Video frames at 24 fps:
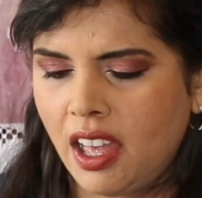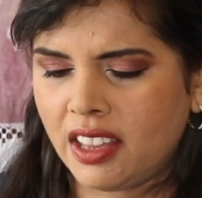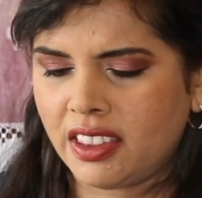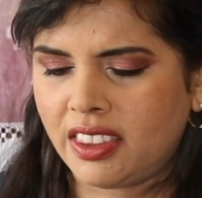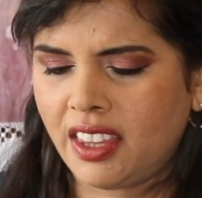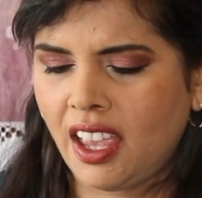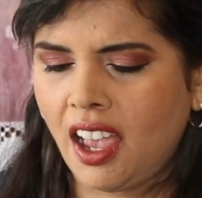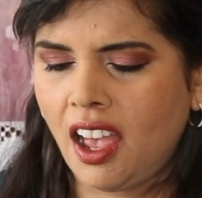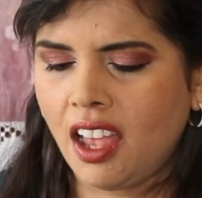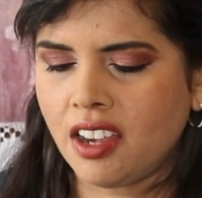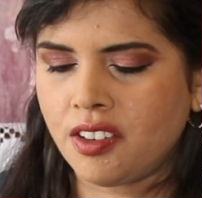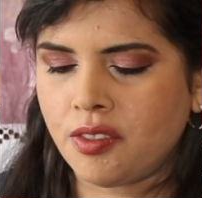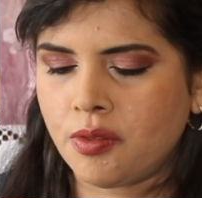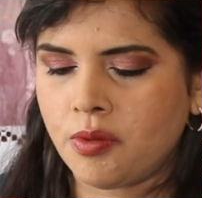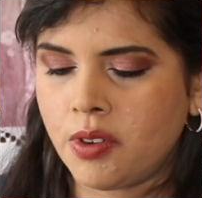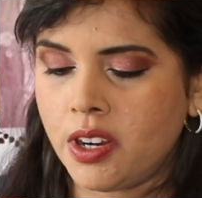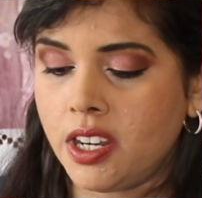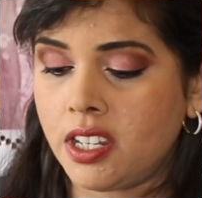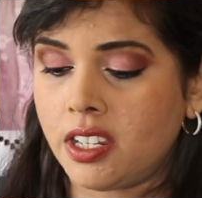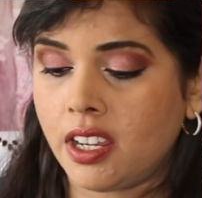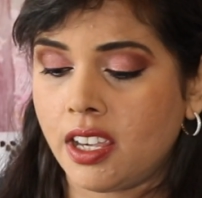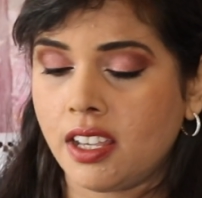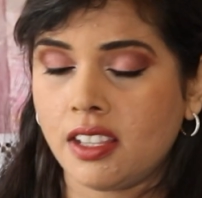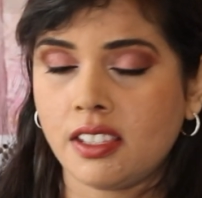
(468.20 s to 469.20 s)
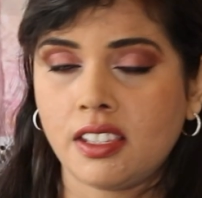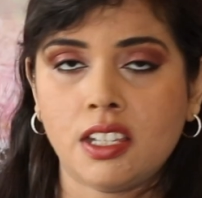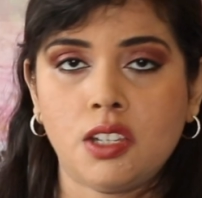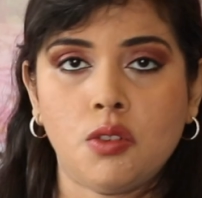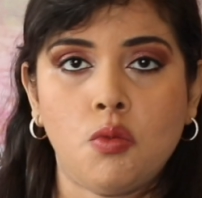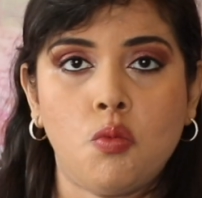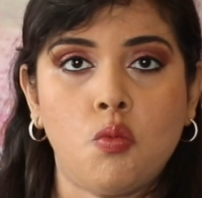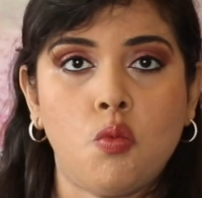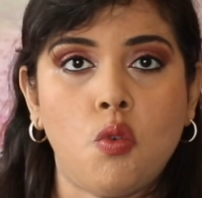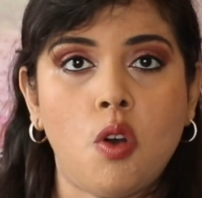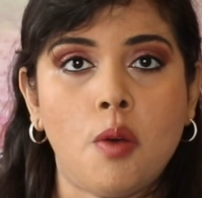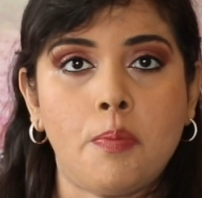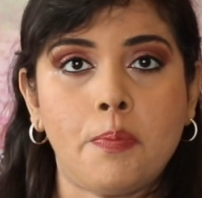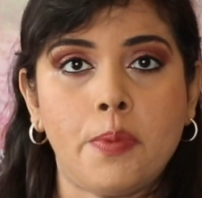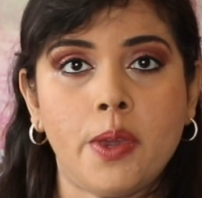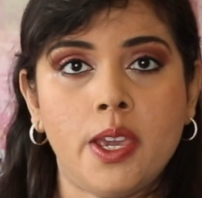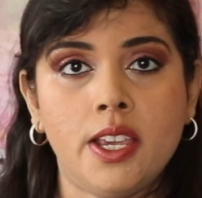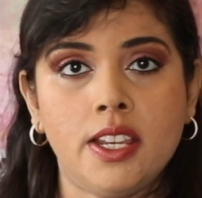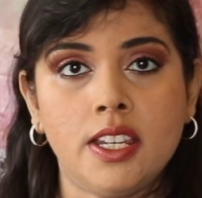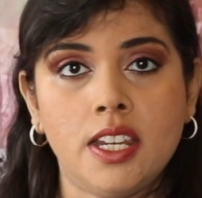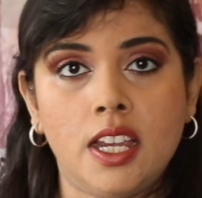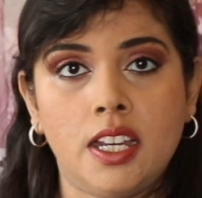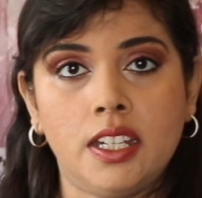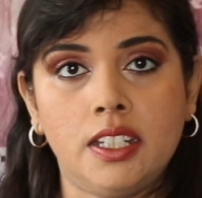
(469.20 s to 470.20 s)
And that retails at a
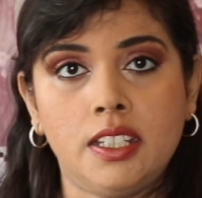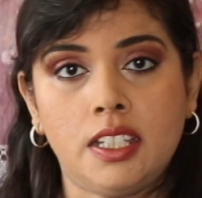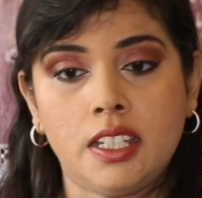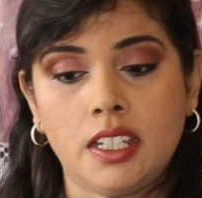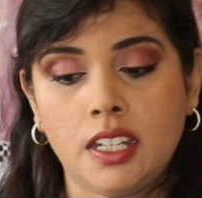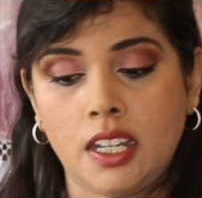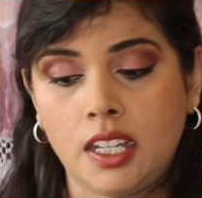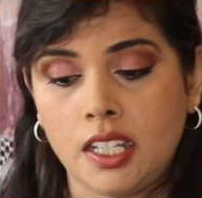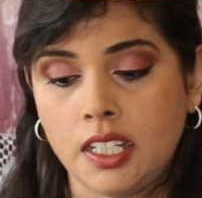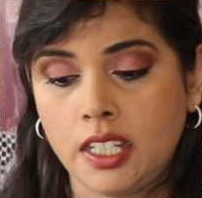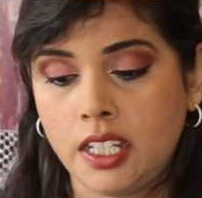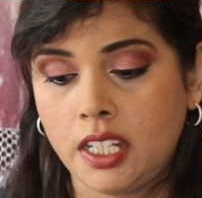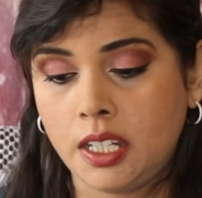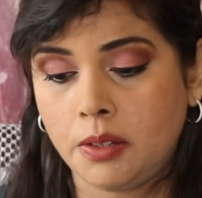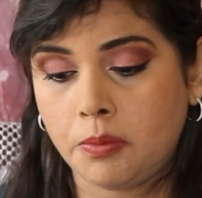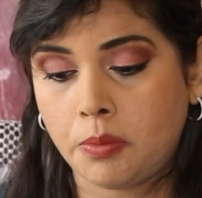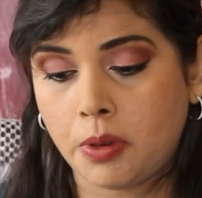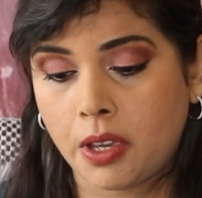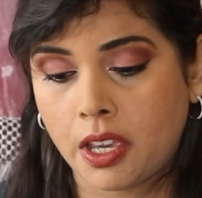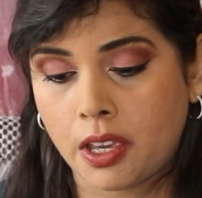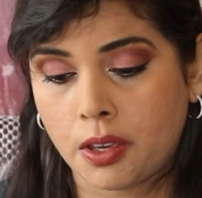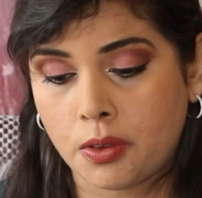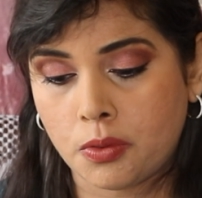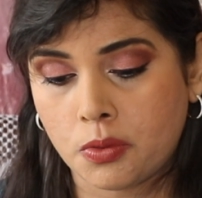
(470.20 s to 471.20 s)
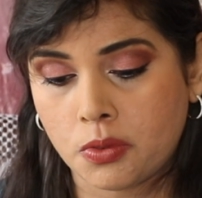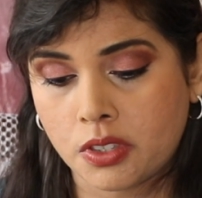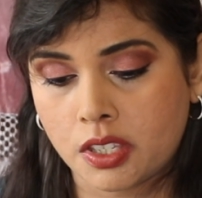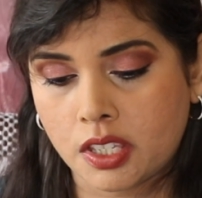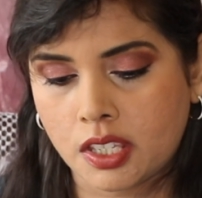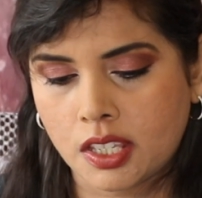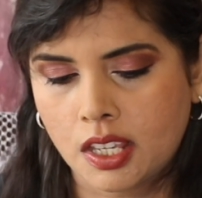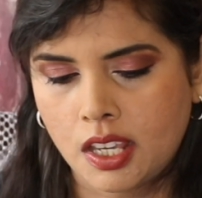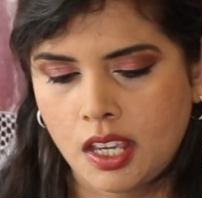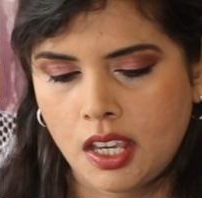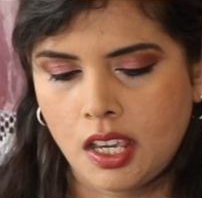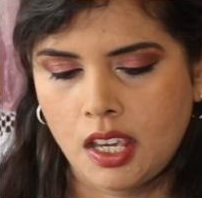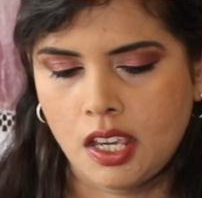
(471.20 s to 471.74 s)
whopping 99 pounds.